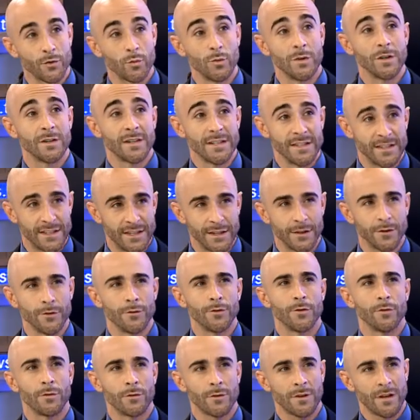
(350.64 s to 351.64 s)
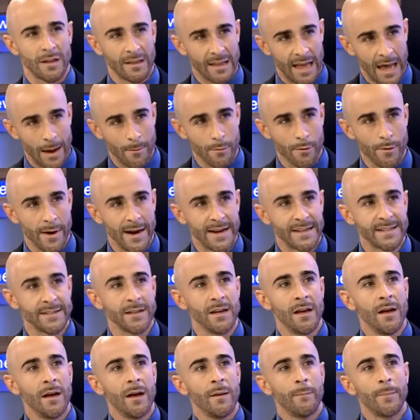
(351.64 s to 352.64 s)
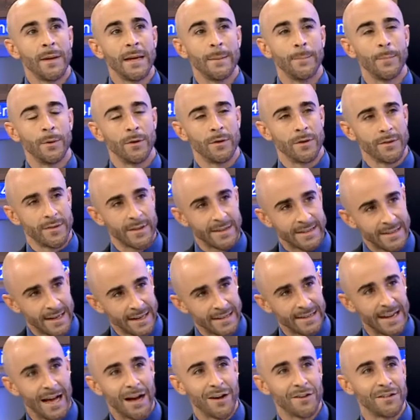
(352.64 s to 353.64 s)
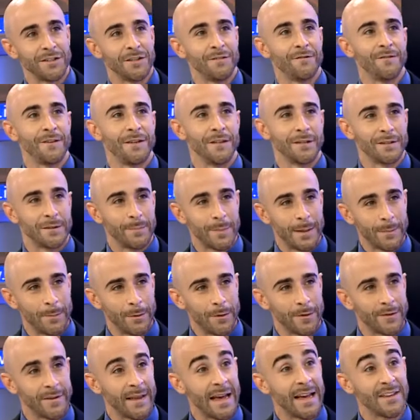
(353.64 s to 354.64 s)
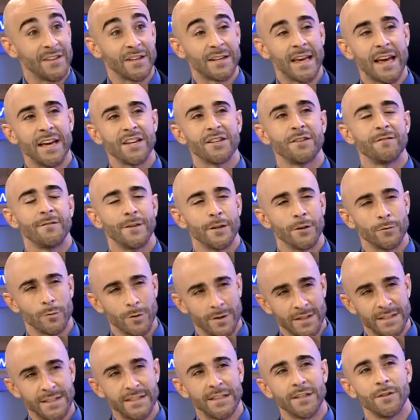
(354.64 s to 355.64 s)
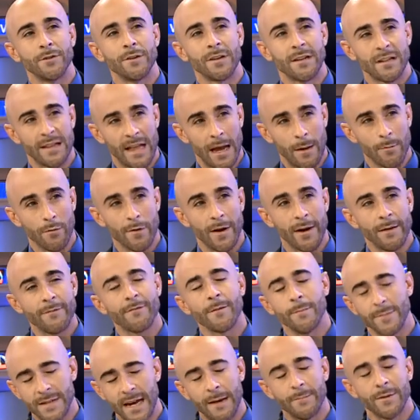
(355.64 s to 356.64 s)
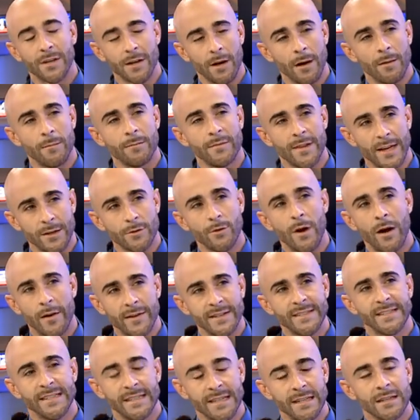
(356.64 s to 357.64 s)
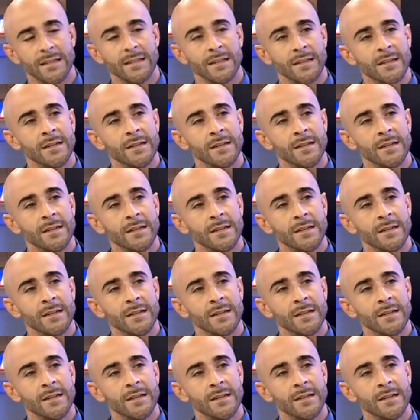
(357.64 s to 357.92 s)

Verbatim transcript: will continue to collaborate. People in the technology fields, people in the education fields will continue to collaborate from time to come. That's how I see it.